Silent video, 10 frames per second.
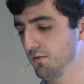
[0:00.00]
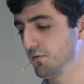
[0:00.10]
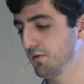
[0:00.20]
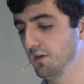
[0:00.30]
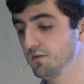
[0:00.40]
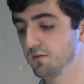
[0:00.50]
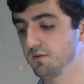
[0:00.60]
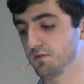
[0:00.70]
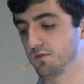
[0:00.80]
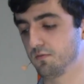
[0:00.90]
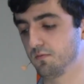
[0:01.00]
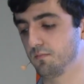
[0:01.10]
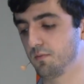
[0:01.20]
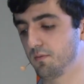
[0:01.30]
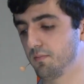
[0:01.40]
know the internals of
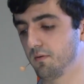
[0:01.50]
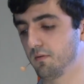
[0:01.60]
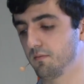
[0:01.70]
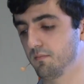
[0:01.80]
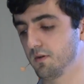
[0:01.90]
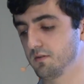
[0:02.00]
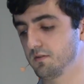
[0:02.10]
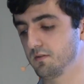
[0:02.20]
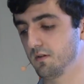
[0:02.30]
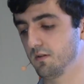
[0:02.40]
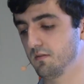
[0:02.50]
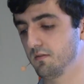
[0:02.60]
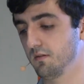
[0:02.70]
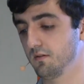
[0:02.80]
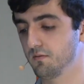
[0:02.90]
burp, but I
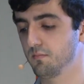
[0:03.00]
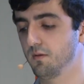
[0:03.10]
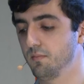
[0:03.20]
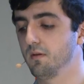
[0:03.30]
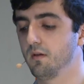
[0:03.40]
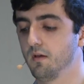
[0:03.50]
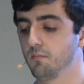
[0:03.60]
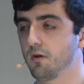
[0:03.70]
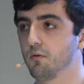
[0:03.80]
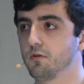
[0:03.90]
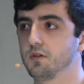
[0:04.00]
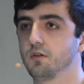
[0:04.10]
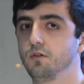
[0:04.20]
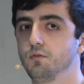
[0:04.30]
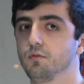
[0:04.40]
think maybe priority
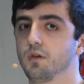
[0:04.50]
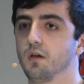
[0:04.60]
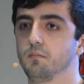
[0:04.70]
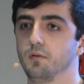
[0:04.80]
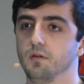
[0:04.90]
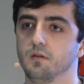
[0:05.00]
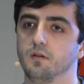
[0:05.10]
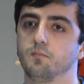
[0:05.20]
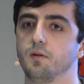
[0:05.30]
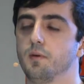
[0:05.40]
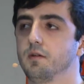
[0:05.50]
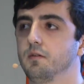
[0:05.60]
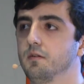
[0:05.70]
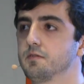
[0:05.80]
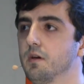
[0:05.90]
queue can be
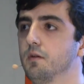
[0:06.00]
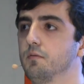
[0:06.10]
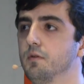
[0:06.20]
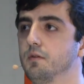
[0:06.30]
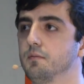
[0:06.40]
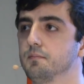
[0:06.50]
implemented inside of it.